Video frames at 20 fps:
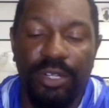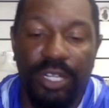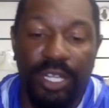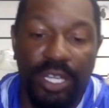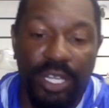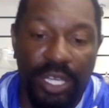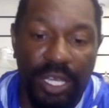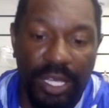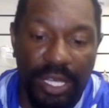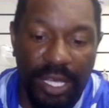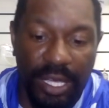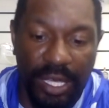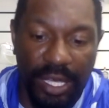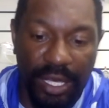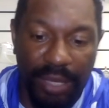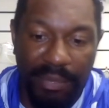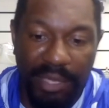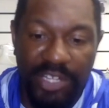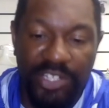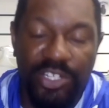
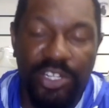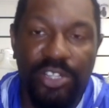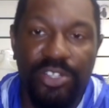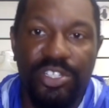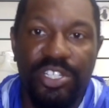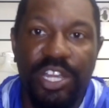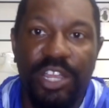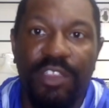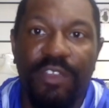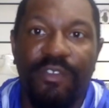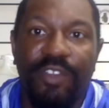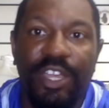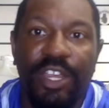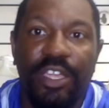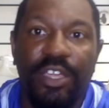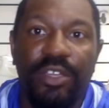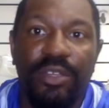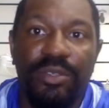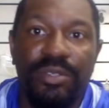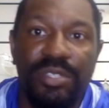Uh, make sure you share the
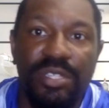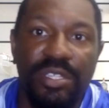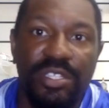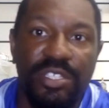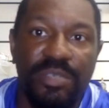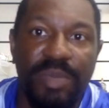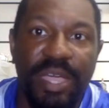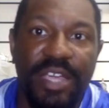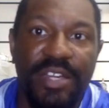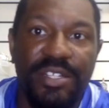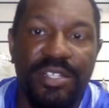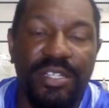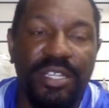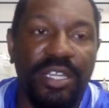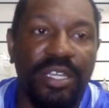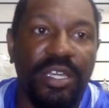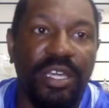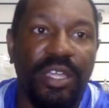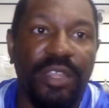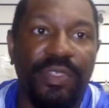videos, smash
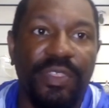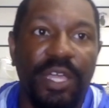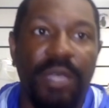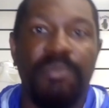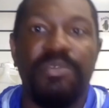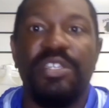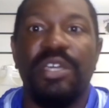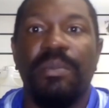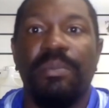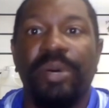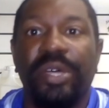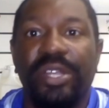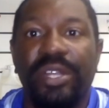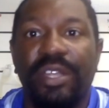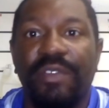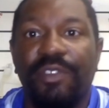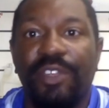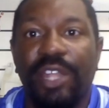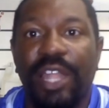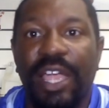the thumbs up
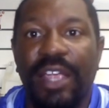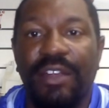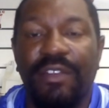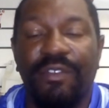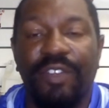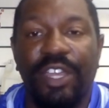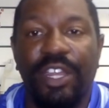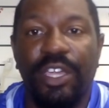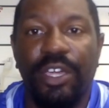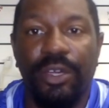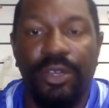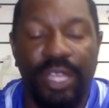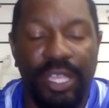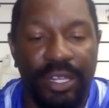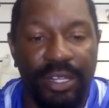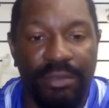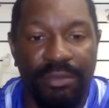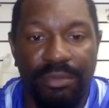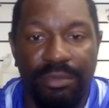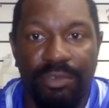button if you like the video,
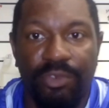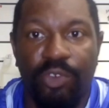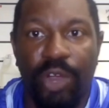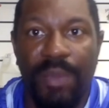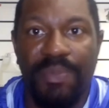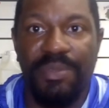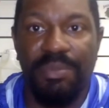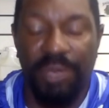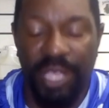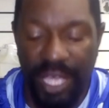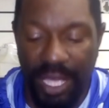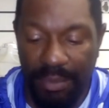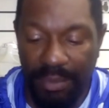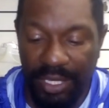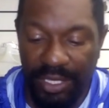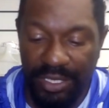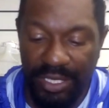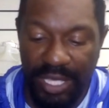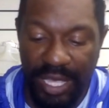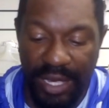and drop some
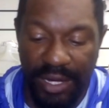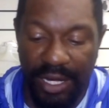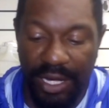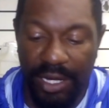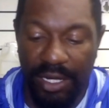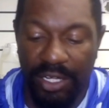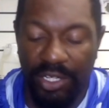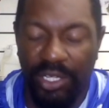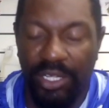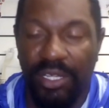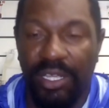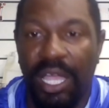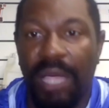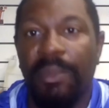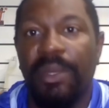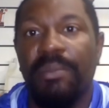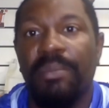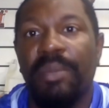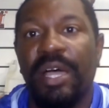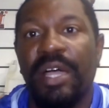comments down there in the
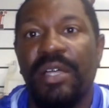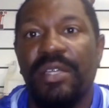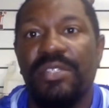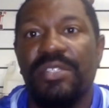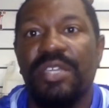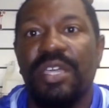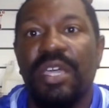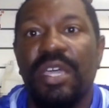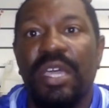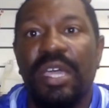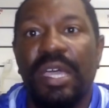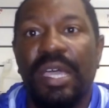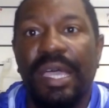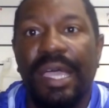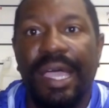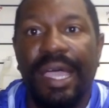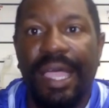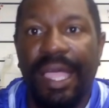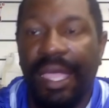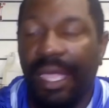comment box.
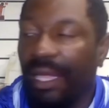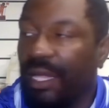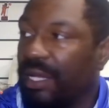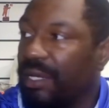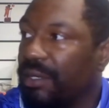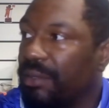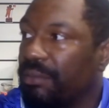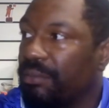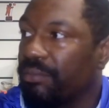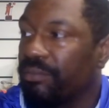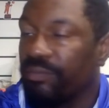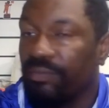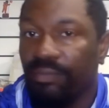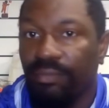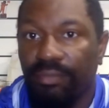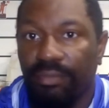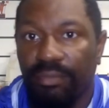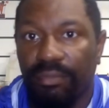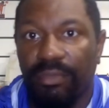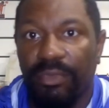And
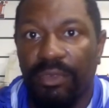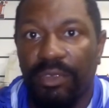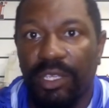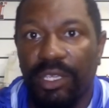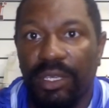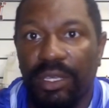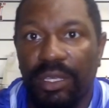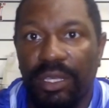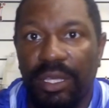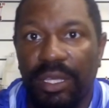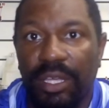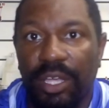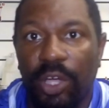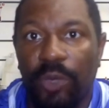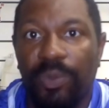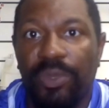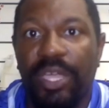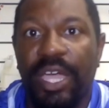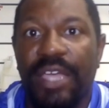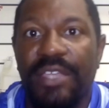
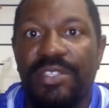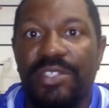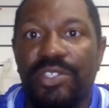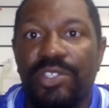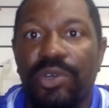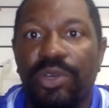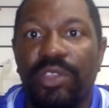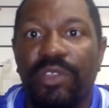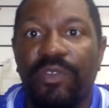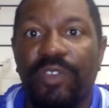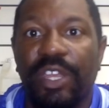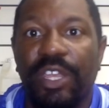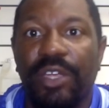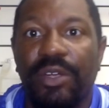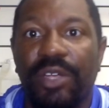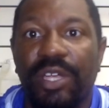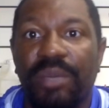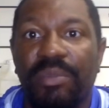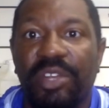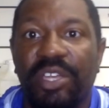hope you guys enjoy the
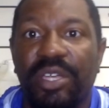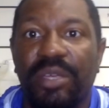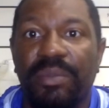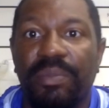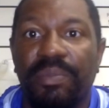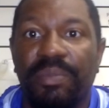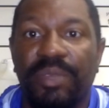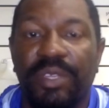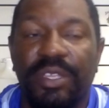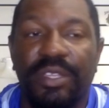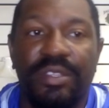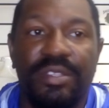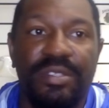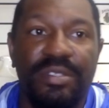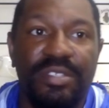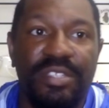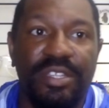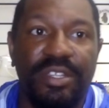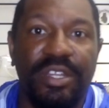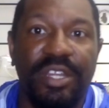video coming up.
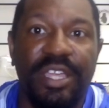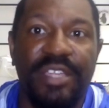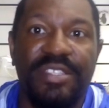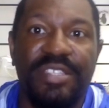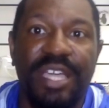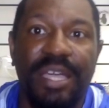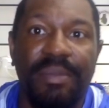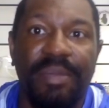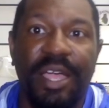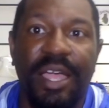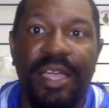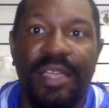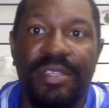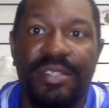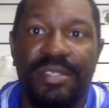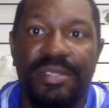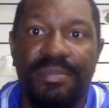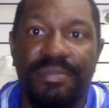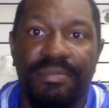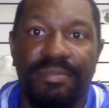Till the next time,
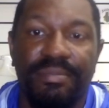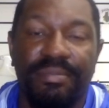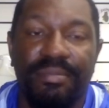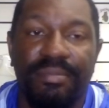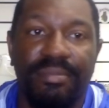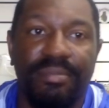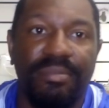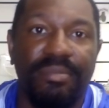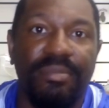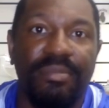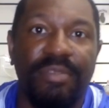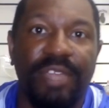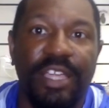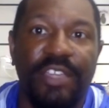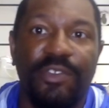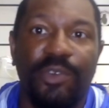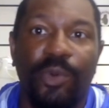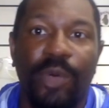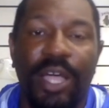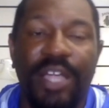guys.
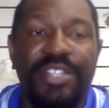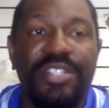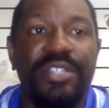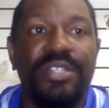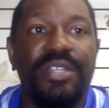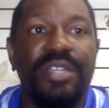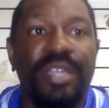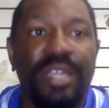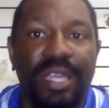Thanks for watching.